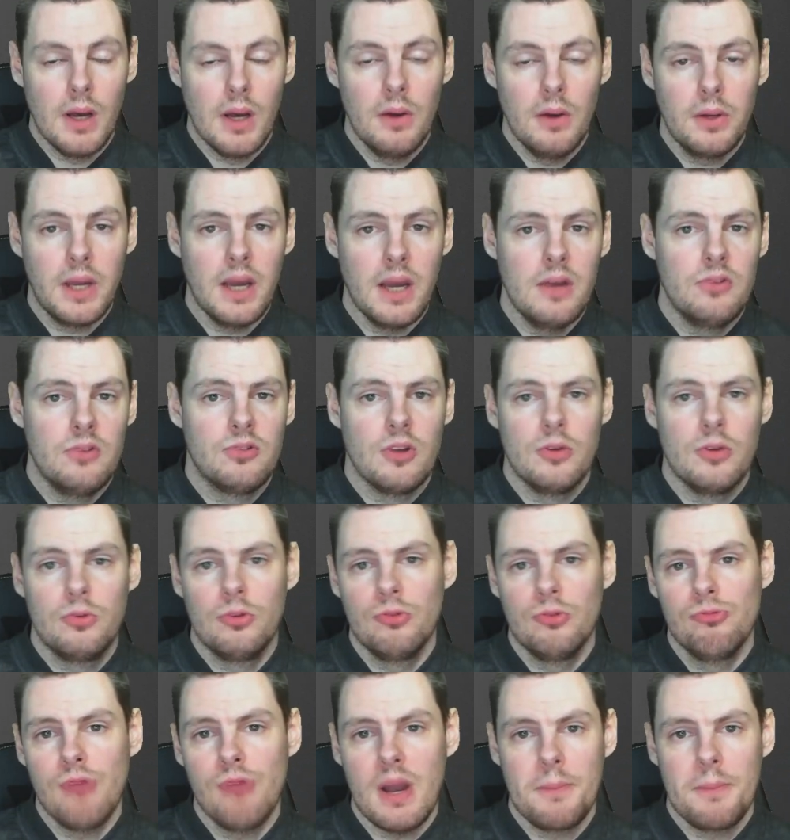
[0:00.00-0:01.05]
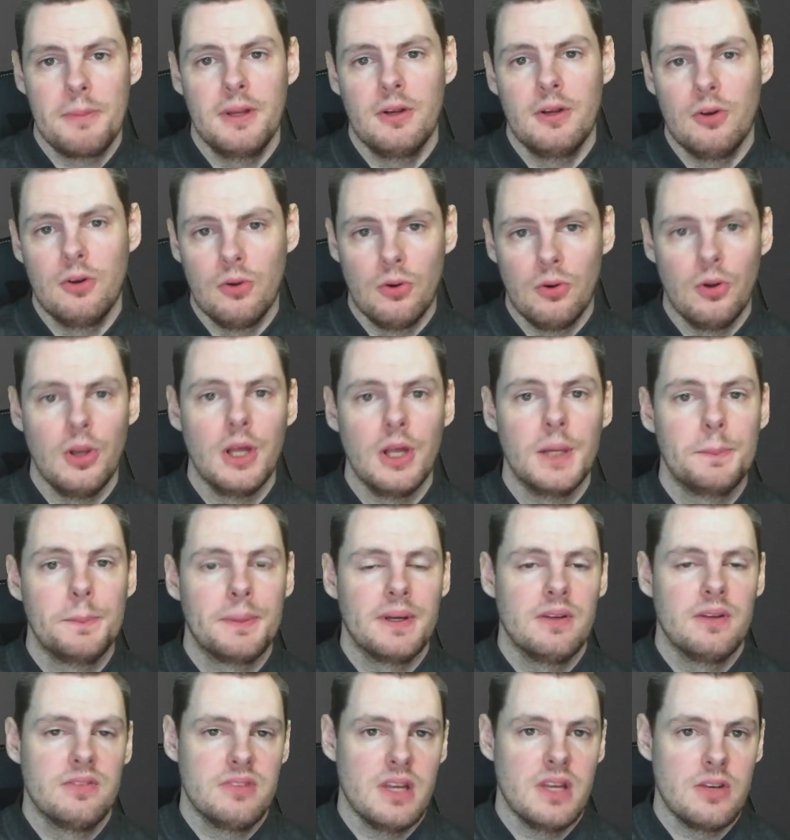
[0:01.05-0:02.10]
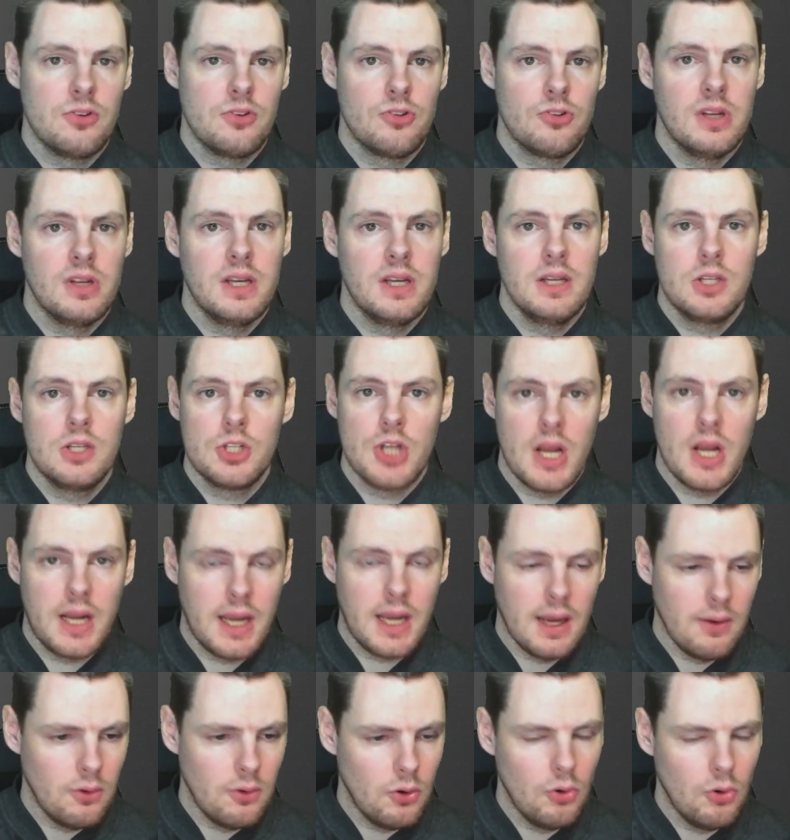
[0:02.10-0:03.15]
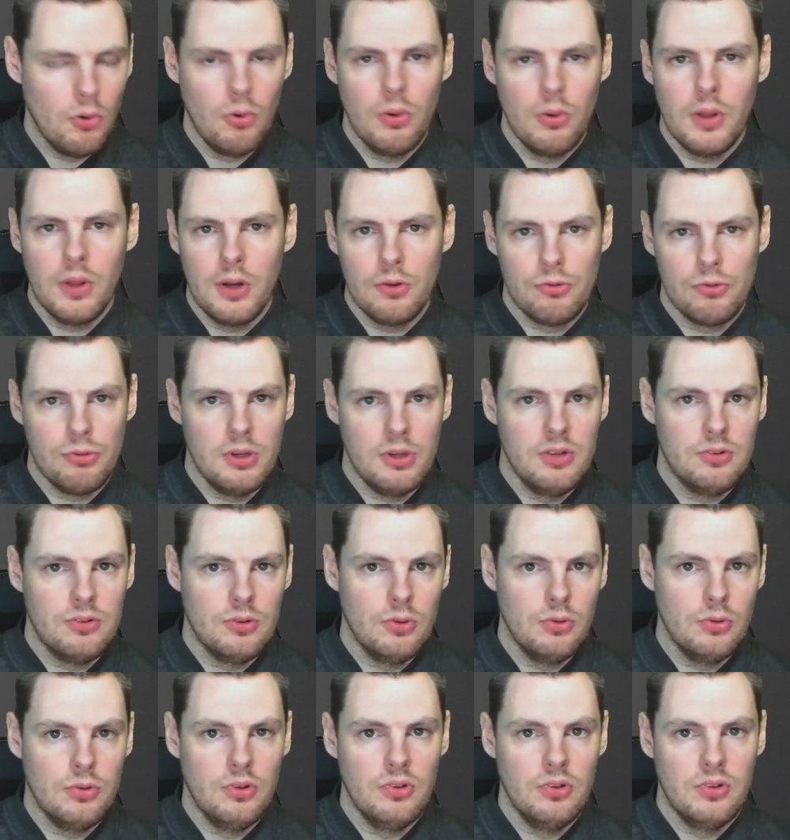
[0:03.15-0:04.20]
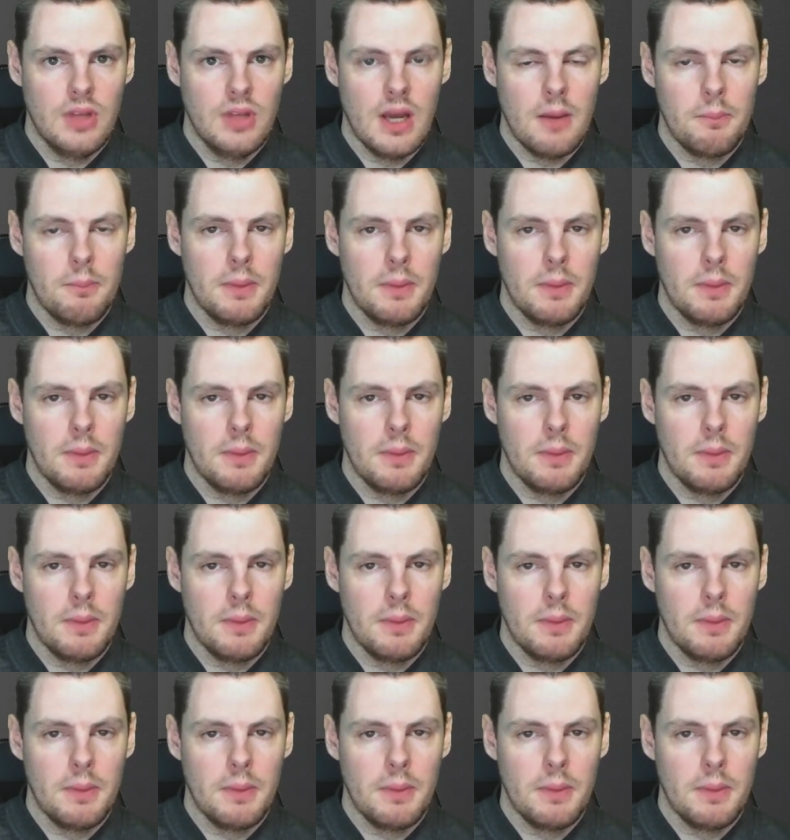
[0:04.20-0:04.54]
Okay, so to wrap it all up, essentially check out all those resources down